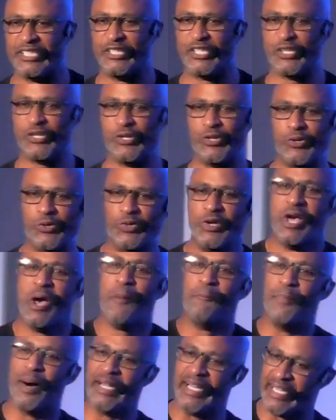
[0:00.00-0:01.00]
do.
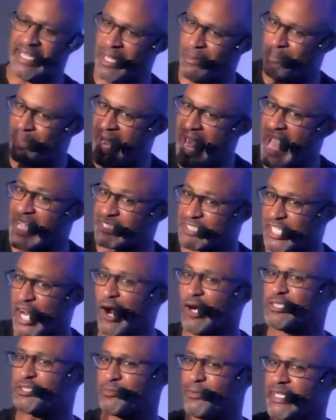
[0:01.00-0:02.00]
But in the black
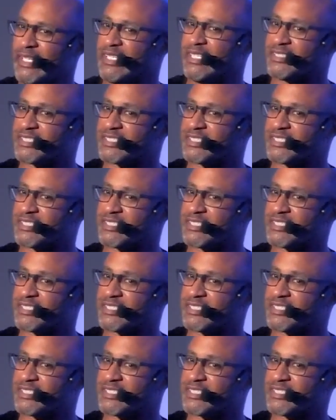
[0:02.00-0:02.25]
church, we need to